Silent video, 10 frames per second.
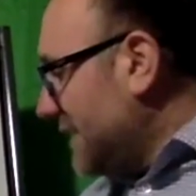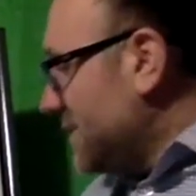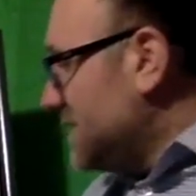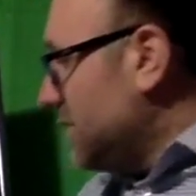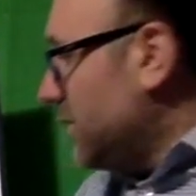
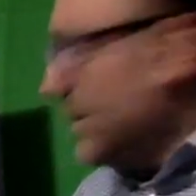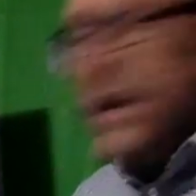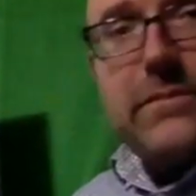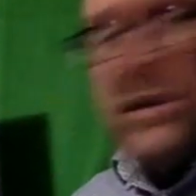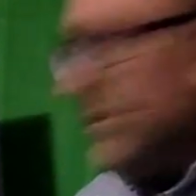was the only
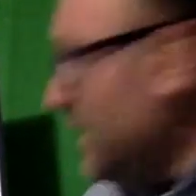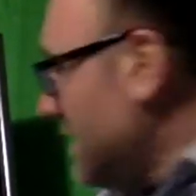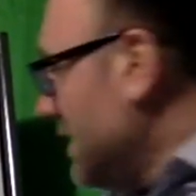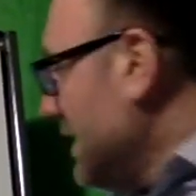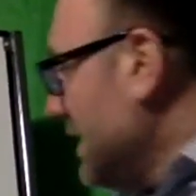
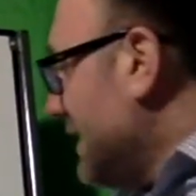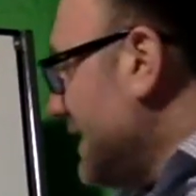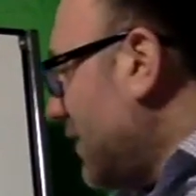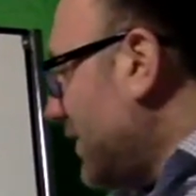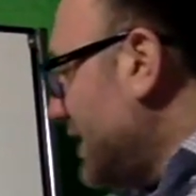NPV.
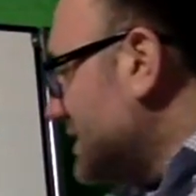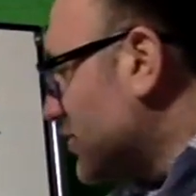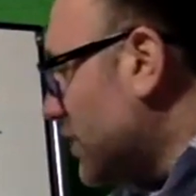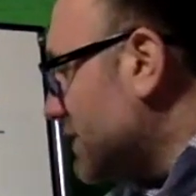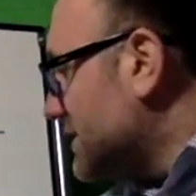Now this
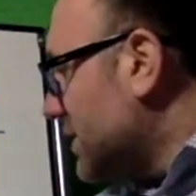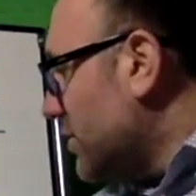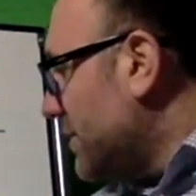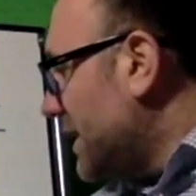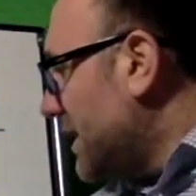crossed
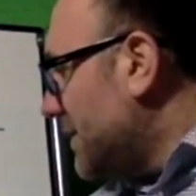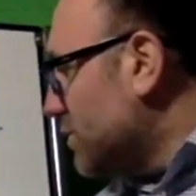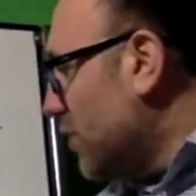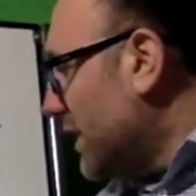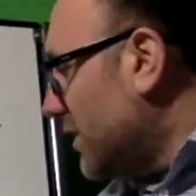out becomes
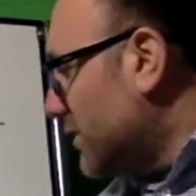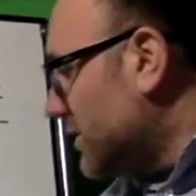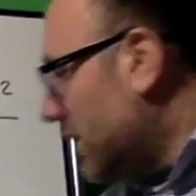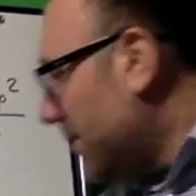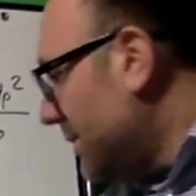1 on
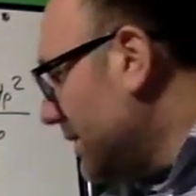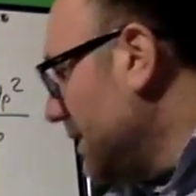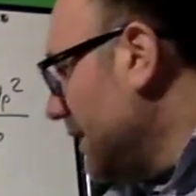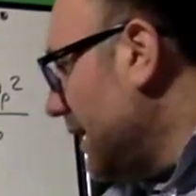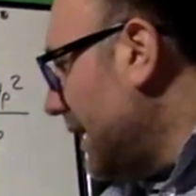top,
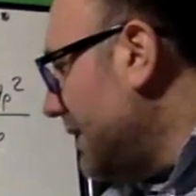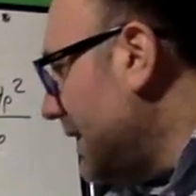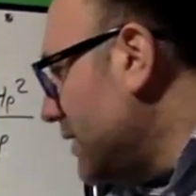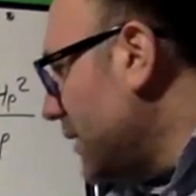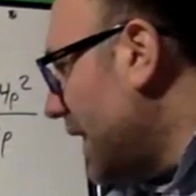and then
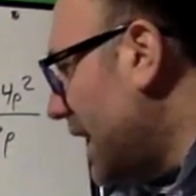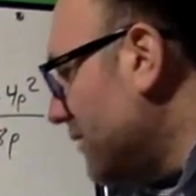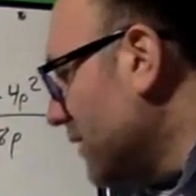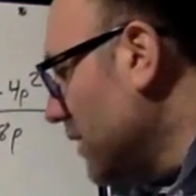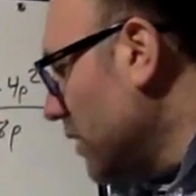you
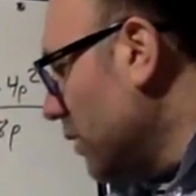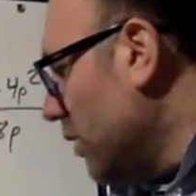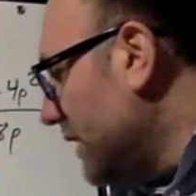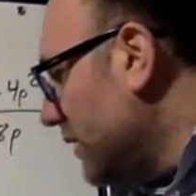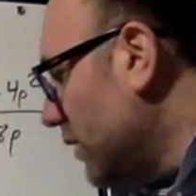have
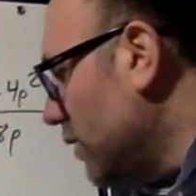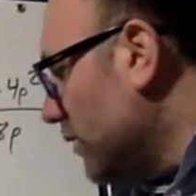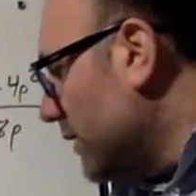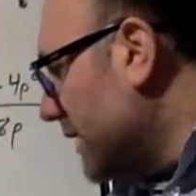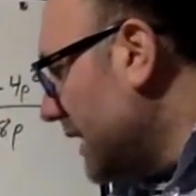1 over
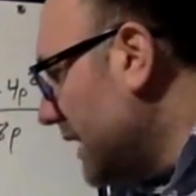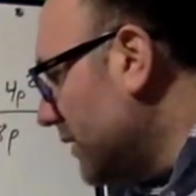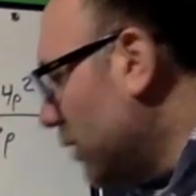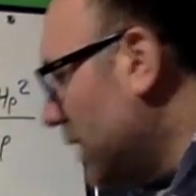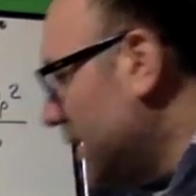
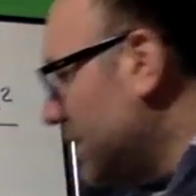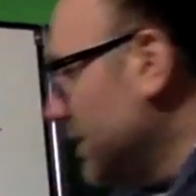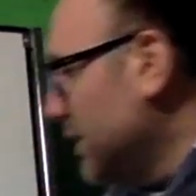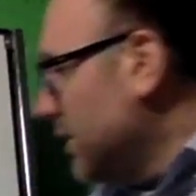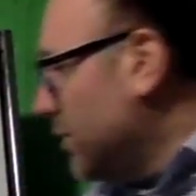-1.
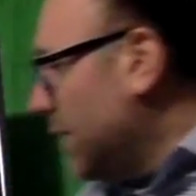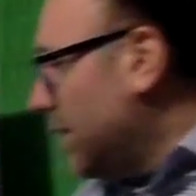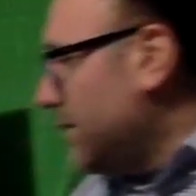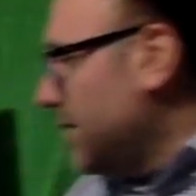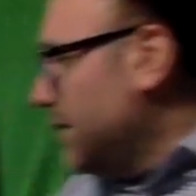
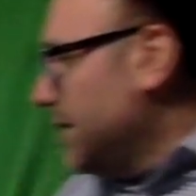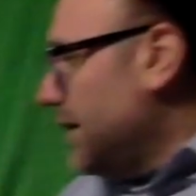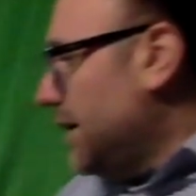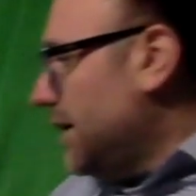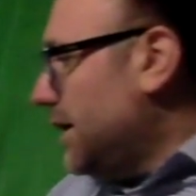Well,
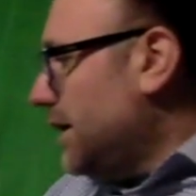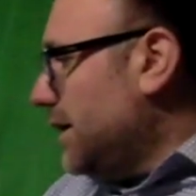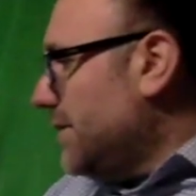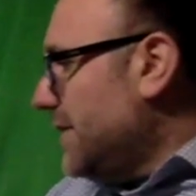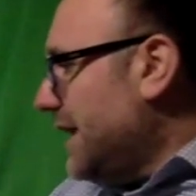
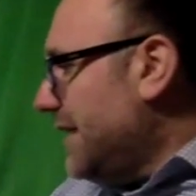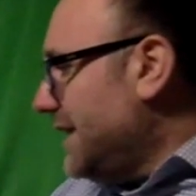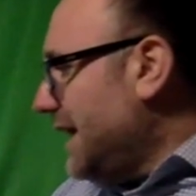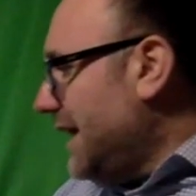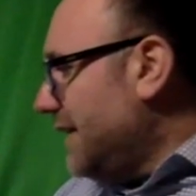in
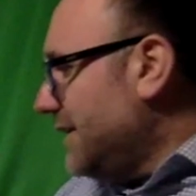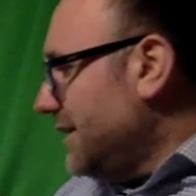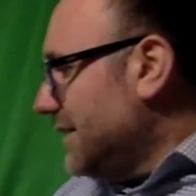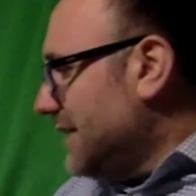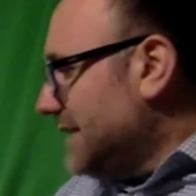the end,
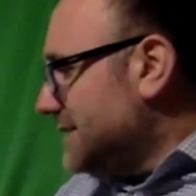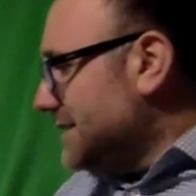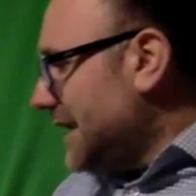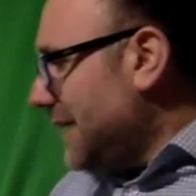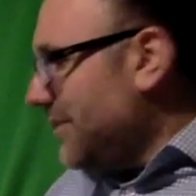that's the
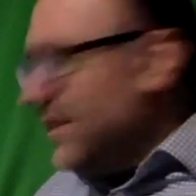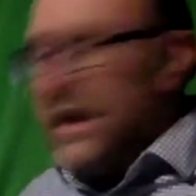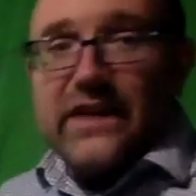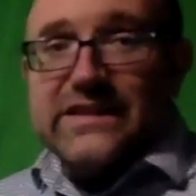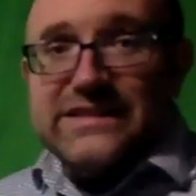same thing as